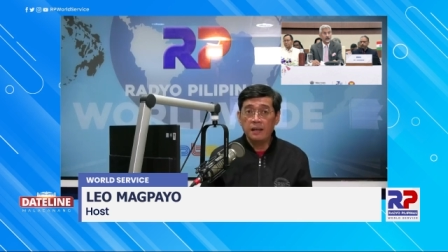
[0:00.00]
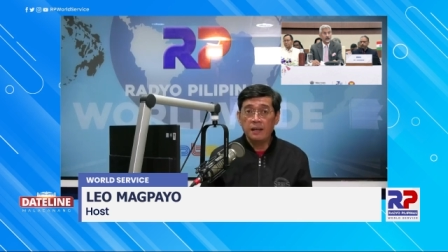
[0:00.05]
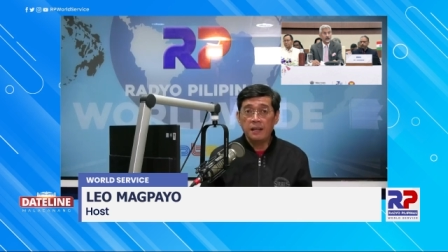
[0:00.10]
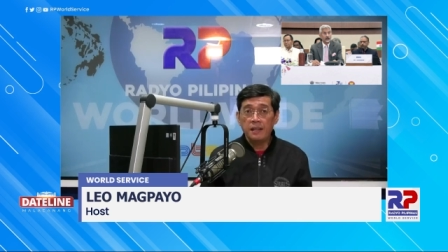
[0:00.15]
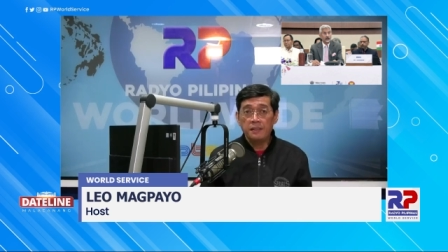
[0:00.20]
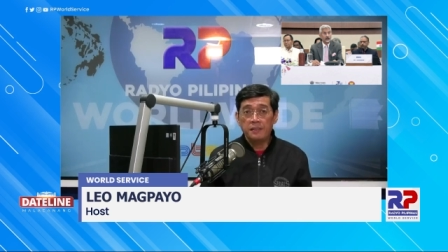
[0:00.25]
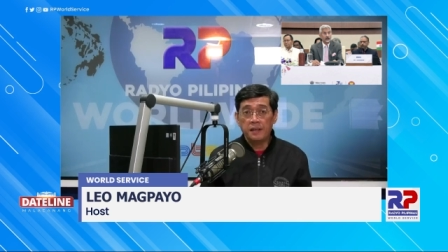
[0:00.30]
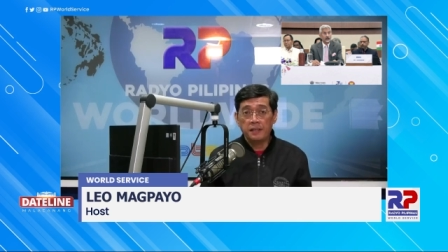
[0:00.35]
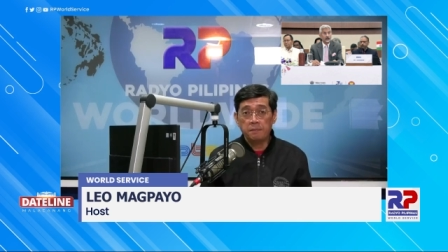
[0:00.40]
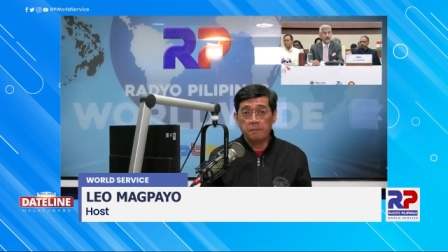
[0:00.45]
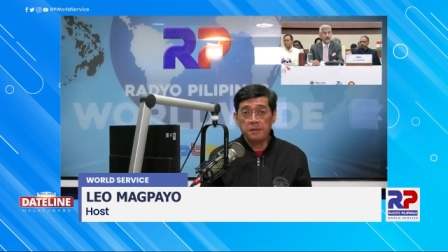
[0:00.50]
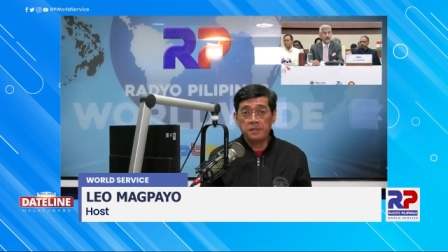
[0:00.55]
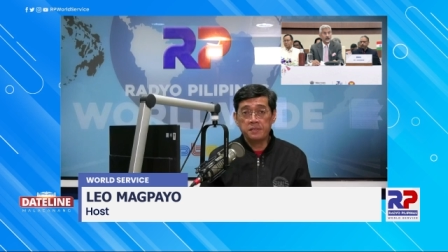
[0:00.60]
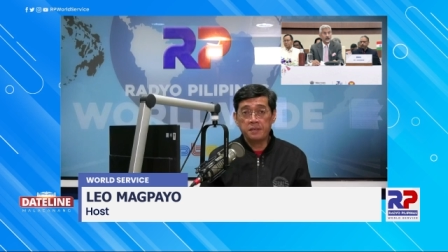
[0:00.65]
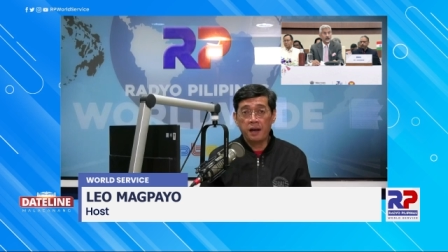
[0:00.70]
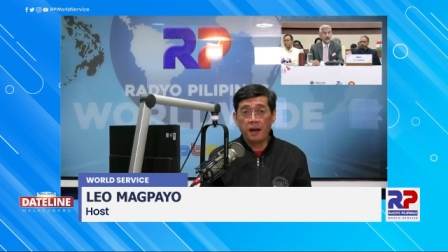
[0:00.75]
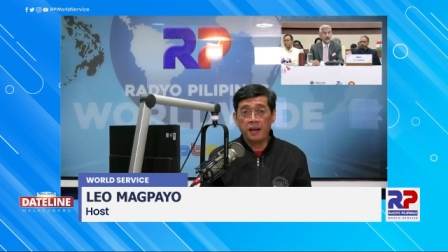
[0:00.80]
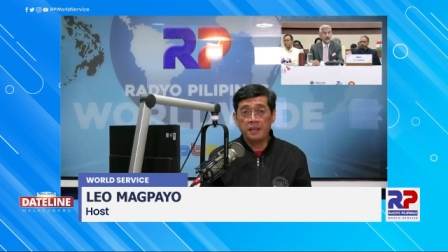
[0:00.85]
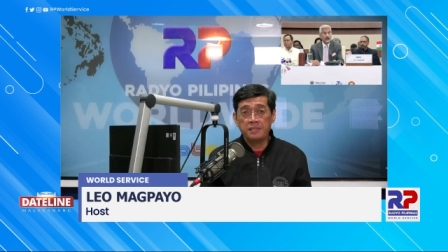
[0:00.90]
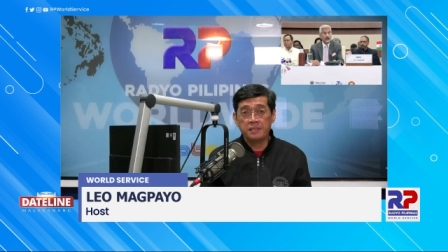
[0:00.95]
that
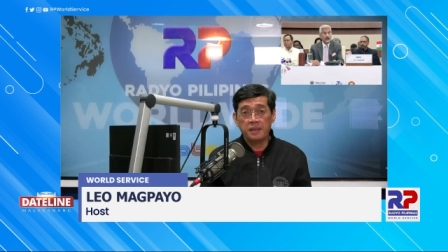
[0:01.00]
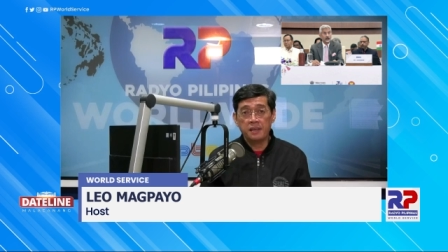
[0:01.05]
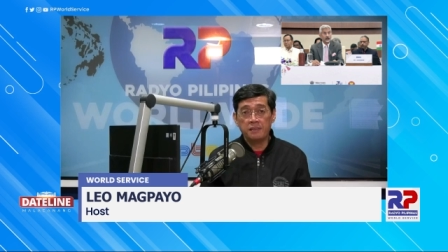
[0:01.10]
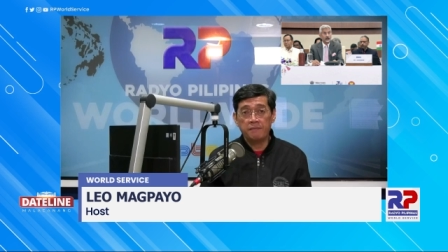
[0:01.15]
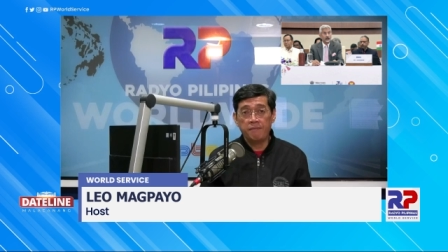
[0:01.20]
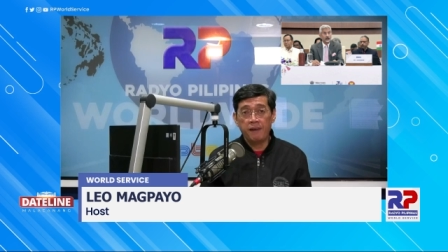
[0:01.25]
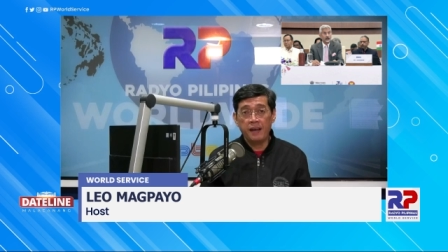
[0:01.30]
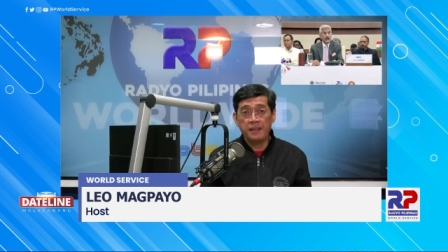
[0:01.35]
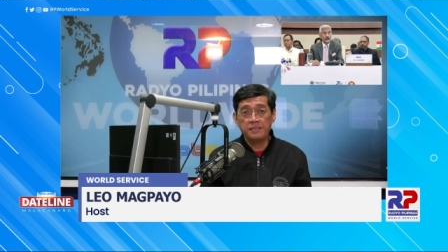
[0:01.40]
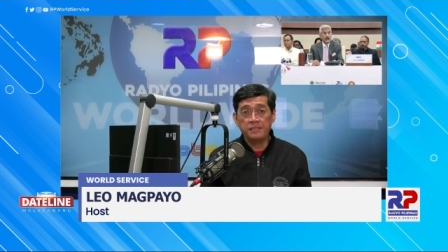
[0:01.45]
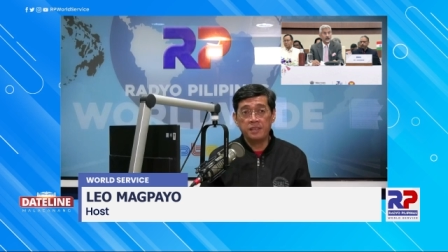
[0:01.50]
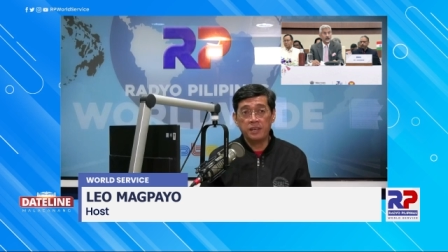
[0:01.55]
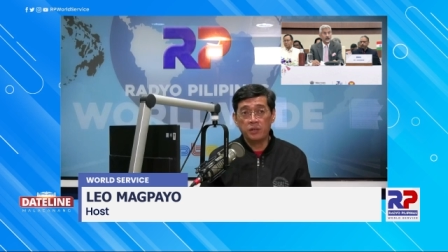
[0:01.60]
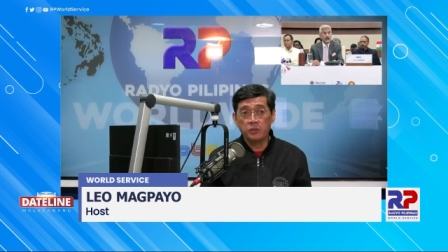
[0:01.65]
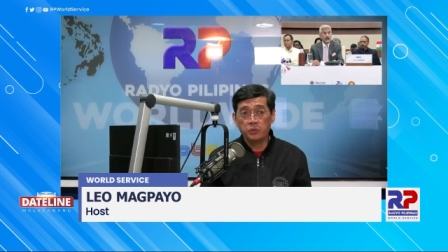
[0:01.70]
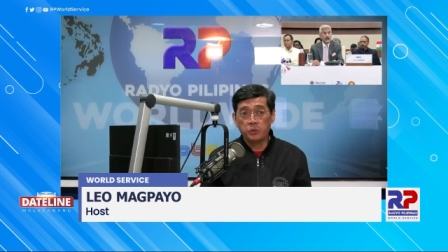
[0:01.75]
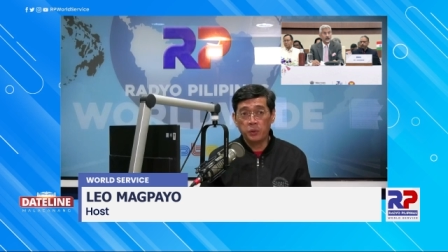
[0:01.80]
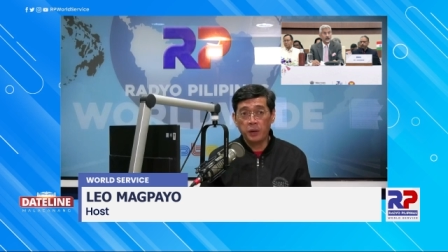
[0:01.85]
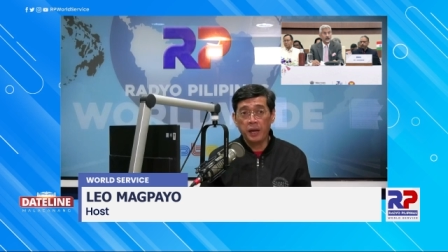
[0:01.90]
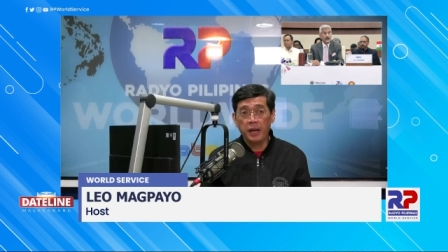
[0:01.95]
besides advancing
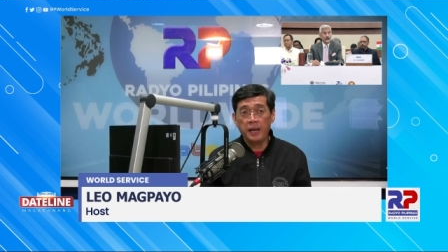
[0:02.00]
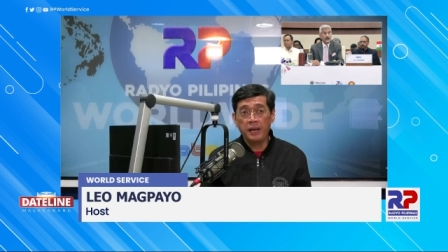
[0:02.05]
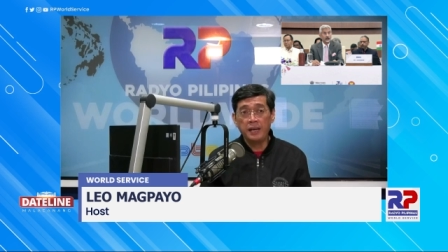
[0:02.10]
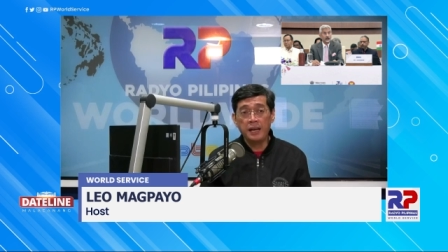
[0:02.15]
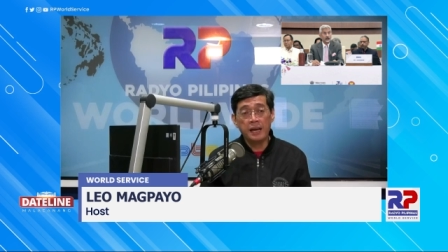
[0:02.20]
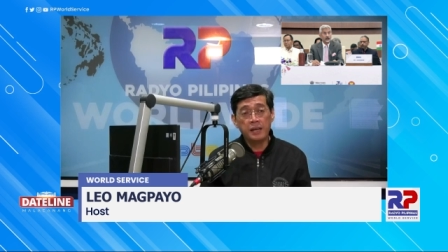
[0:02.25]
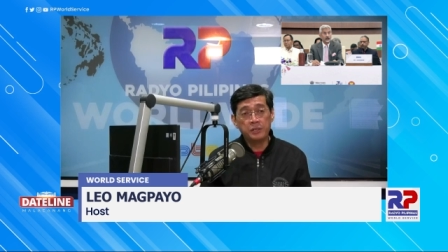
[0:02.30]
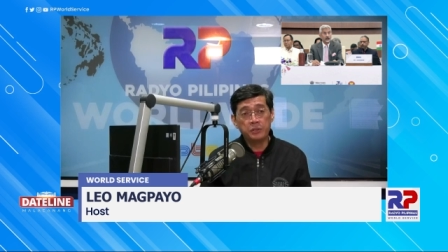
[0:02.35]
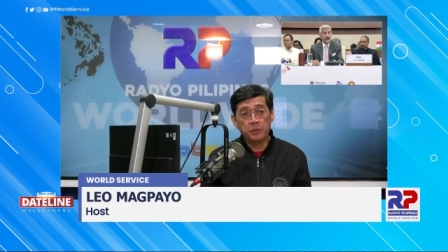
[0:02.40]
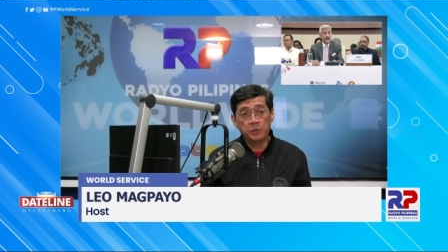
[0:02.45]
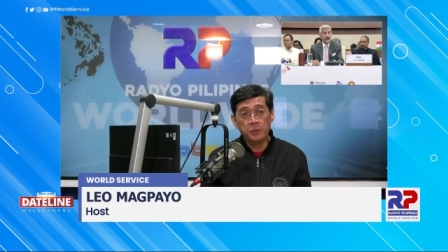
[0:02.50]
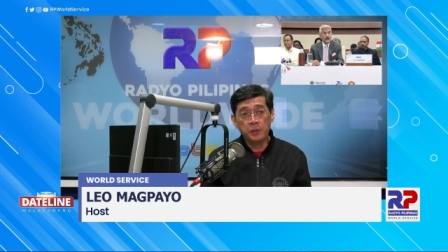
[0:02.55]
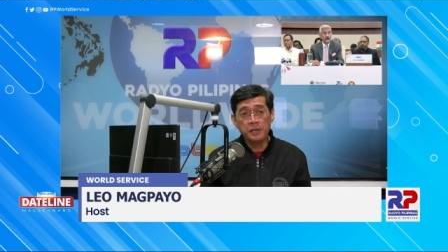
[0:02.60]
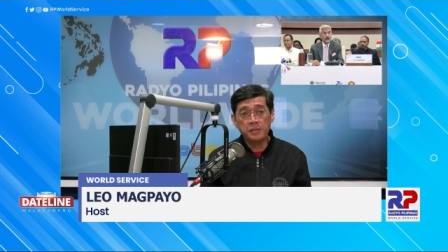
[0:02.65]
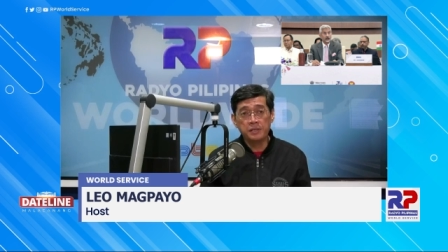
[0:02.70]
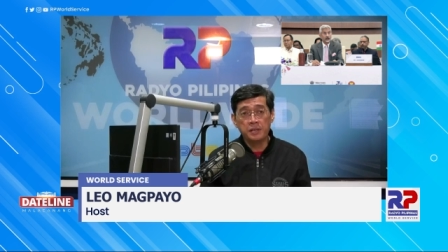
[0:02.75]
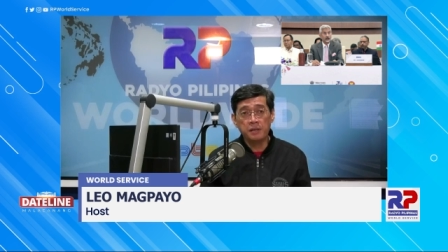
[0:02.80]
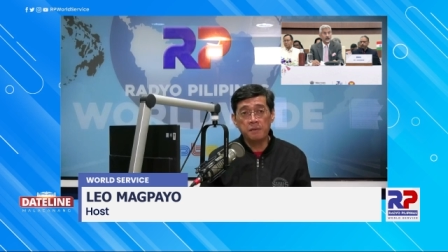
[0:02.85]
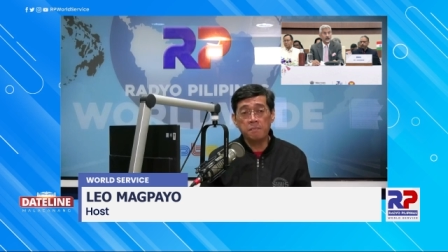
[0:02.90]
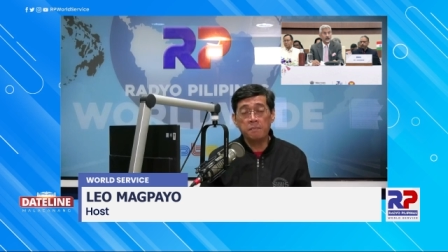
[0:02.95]
trade and
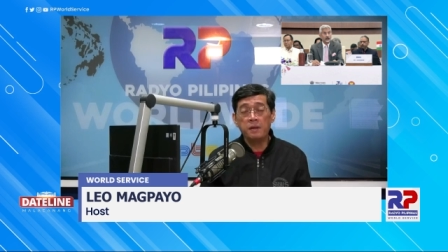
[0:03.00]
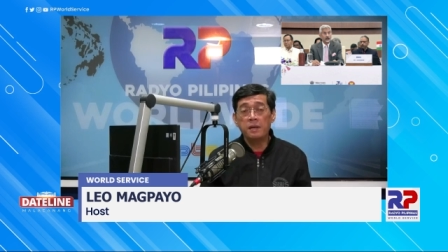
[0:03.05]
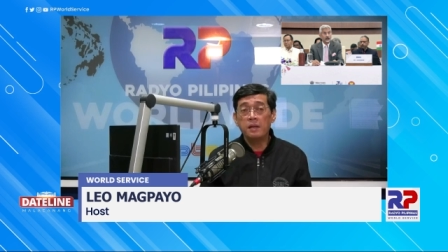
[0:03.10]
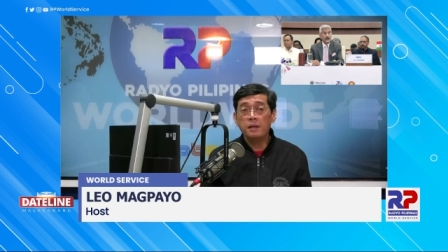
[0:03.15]
tourism